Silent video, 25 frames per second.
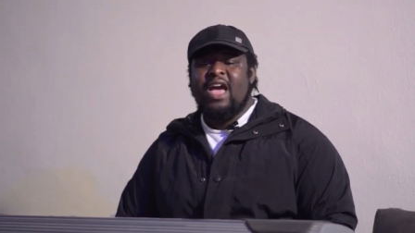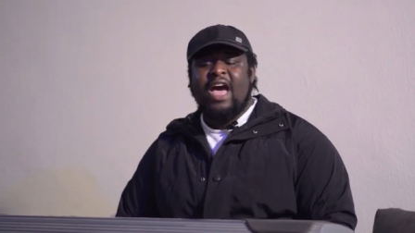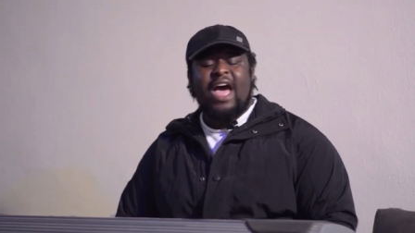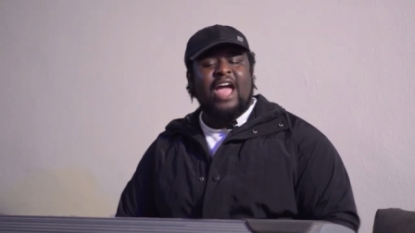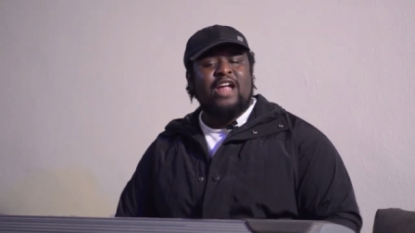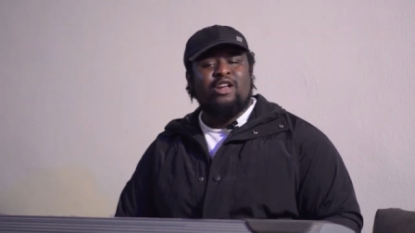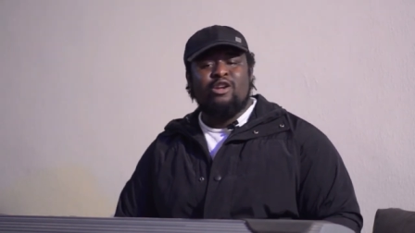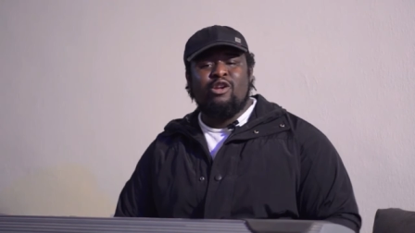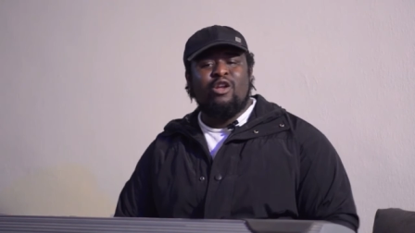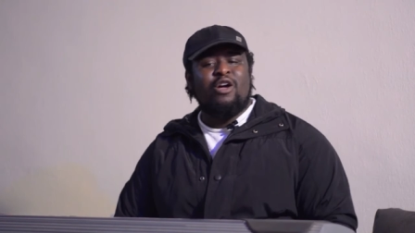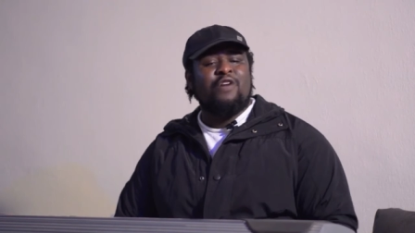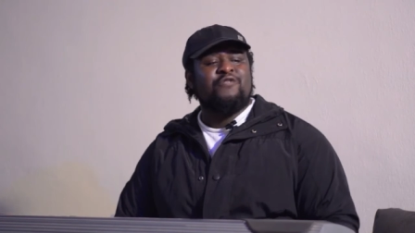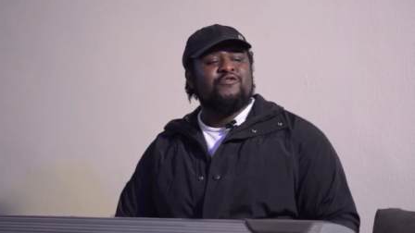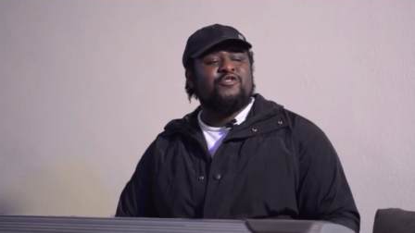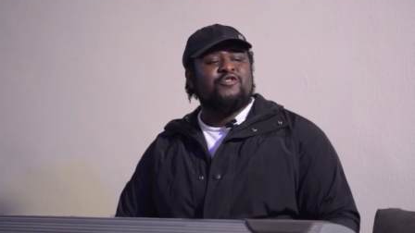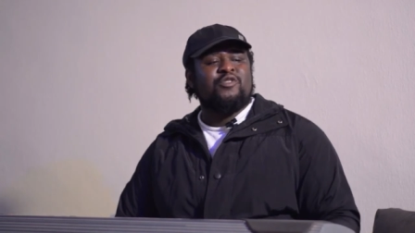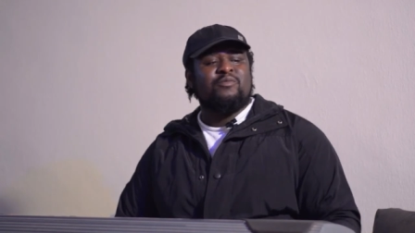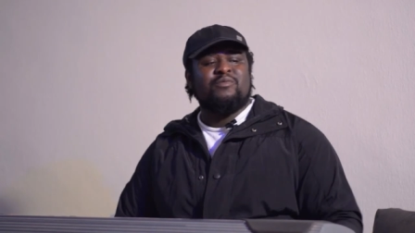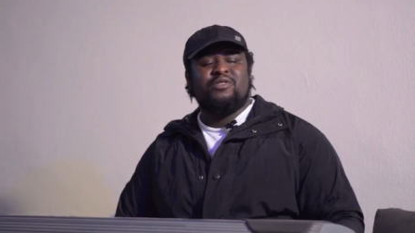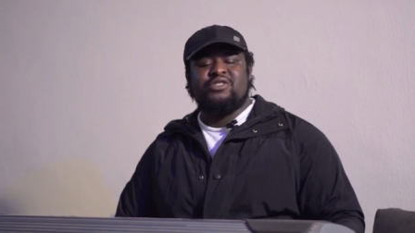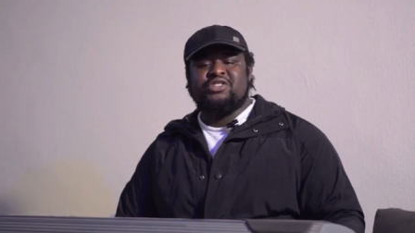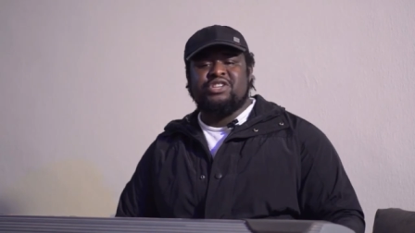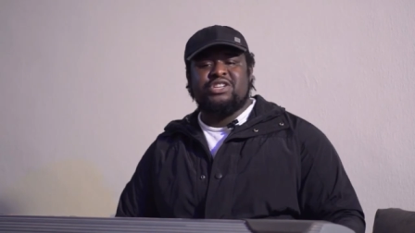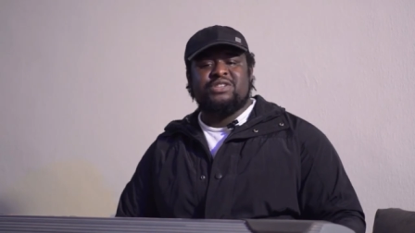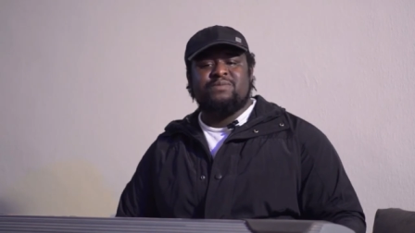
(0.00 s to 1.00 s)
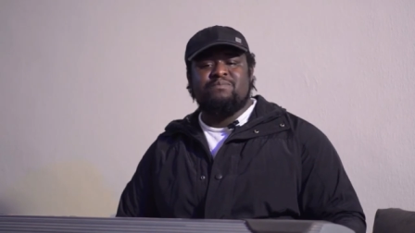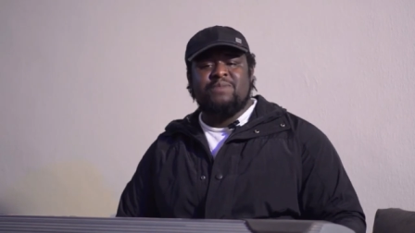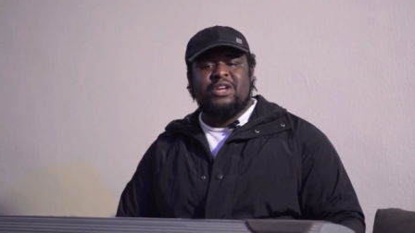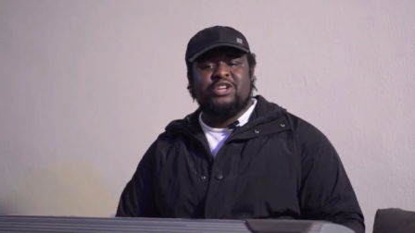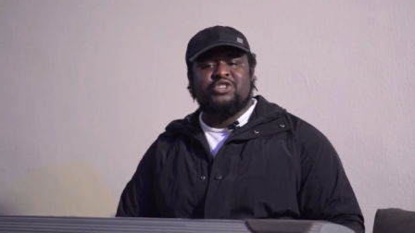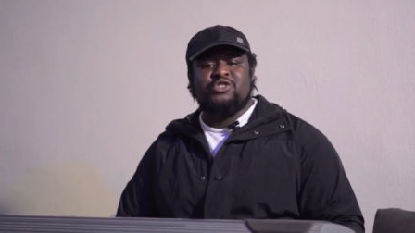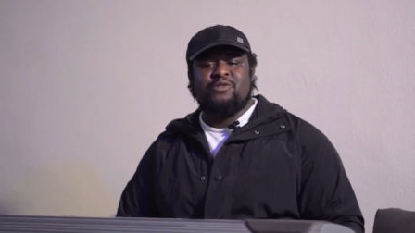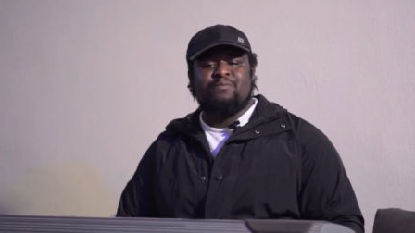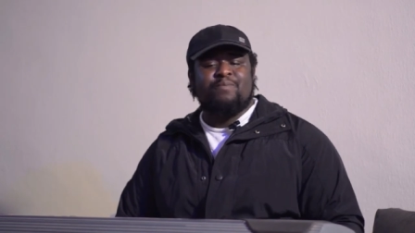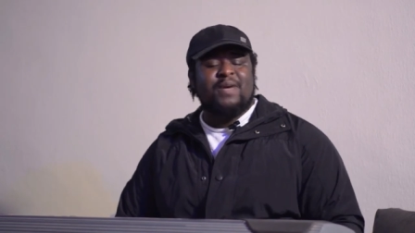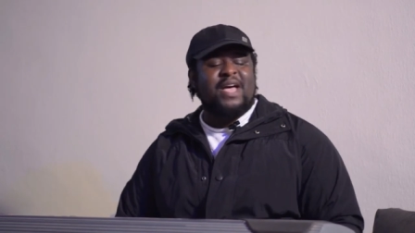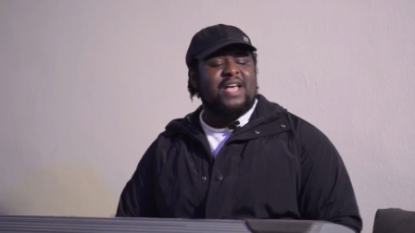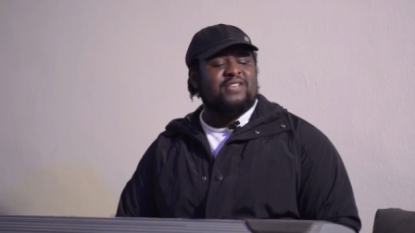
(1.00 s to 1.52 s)
I love some of these
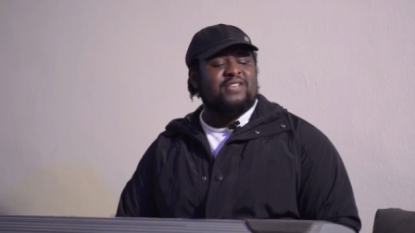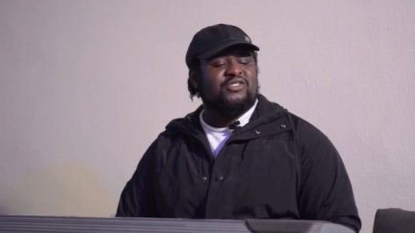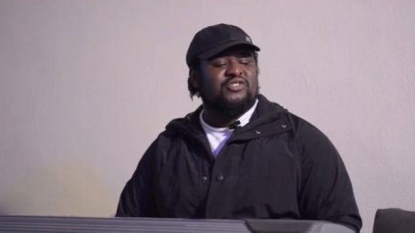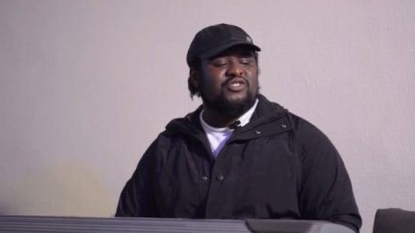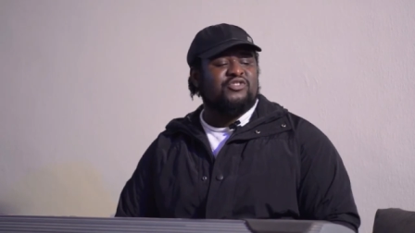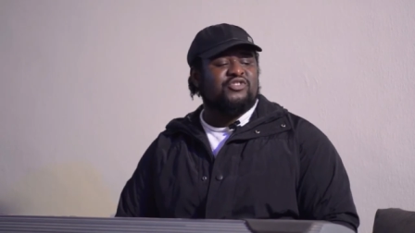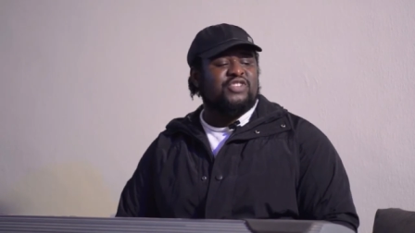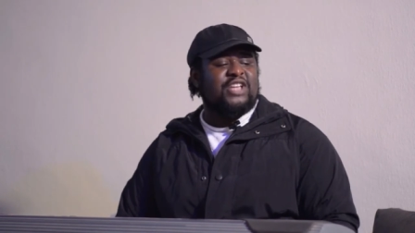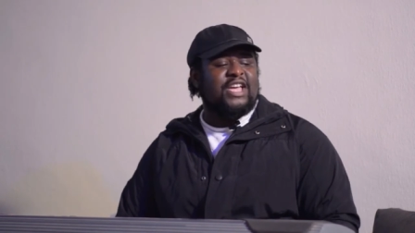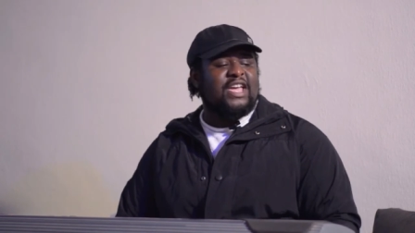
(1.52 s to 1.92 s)
major pastors.